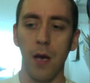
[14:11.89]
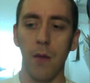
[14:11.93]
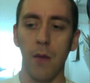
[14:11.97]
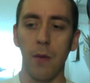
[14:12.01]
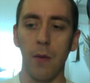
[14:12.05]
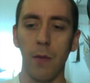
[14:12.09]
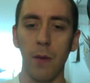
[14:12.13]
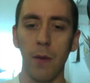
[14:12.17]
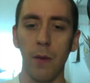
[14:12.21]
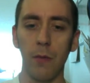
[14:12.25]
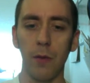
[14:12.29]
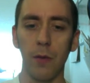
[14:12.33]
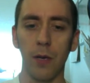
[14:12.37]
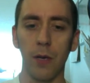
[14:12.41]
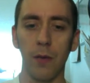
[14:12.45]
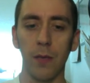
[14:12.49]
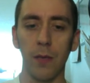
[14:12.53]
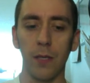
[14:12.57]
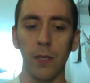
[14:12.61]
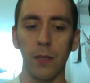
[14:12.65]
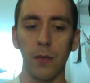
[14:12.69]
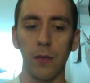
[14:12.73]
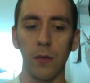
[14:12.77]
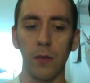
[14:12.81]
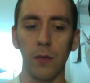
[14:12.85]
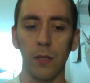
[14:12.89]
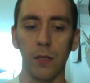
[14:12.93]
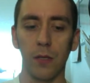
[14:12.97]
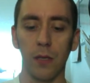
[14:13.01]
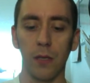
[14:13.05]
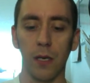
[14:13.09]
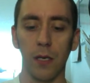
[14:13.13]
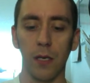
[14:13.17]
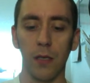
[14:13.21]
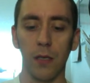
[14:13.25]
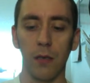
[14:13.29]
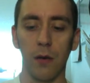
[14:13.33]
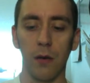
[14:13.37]
but people that commit
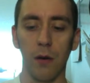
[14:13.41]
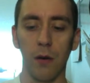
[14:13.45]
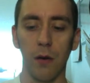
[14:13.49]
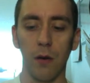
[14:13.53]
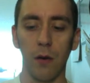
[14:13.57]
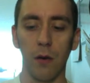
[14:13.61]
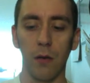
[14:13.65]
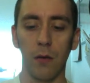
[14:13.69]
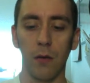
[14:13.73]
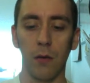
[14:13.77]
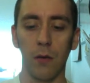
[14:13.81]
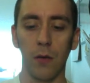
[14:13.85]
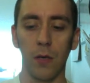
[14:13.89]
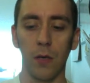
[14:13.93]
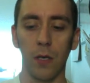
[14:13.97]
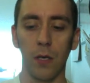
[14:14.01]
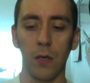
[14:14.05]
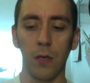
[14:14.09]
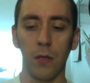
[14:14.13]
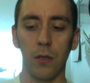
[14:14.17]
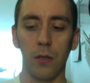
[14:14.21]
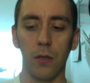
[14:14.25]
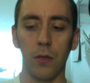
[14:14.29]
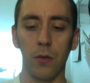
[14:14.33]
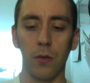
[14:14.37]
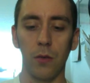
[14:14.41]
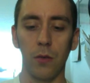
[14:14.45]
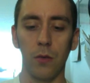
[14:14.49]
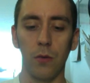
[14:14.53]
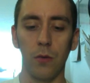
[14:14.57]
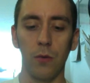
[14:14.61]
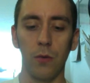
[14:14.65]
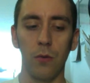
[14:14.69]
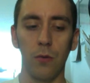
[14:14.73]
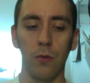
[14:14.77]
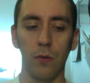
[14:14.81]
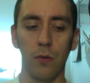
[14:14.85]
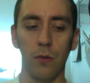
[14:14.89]
suicide are looking
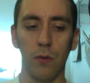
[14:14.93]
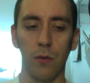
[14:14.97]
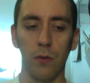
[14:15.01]
to,